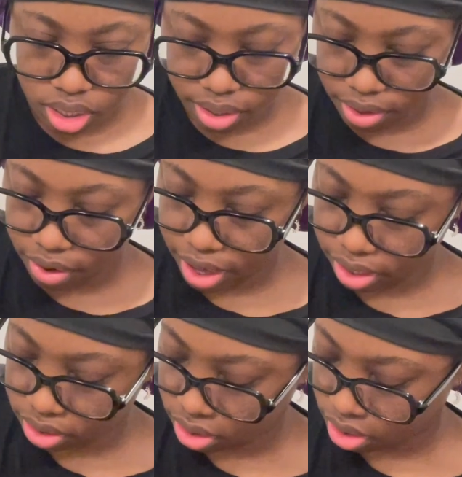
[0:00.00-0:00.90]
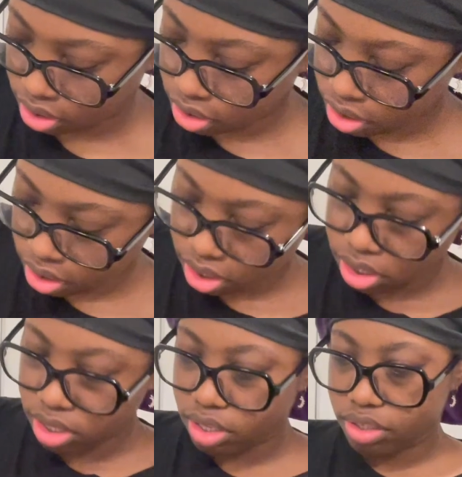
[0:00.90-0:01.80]
All right.
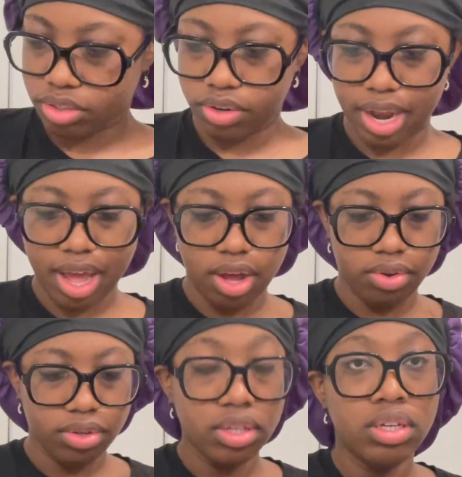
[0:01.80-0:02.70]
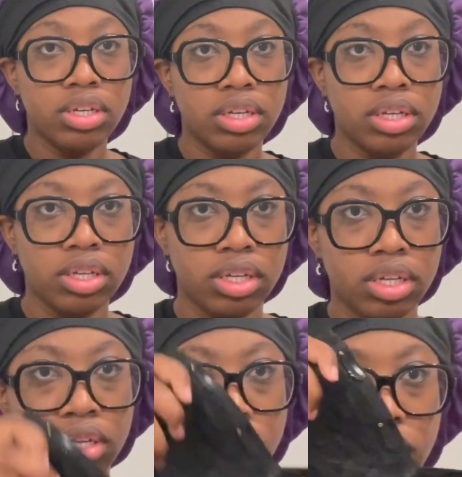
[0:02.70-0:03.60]
So now,
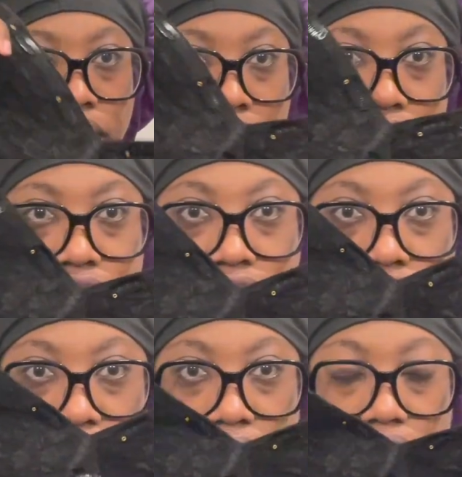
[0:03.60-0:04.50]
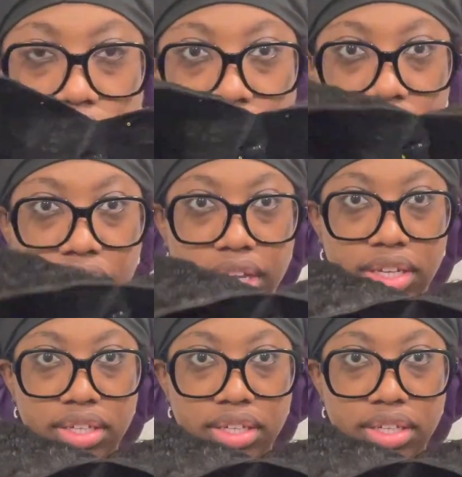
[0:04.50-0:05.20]
this is what it looks like.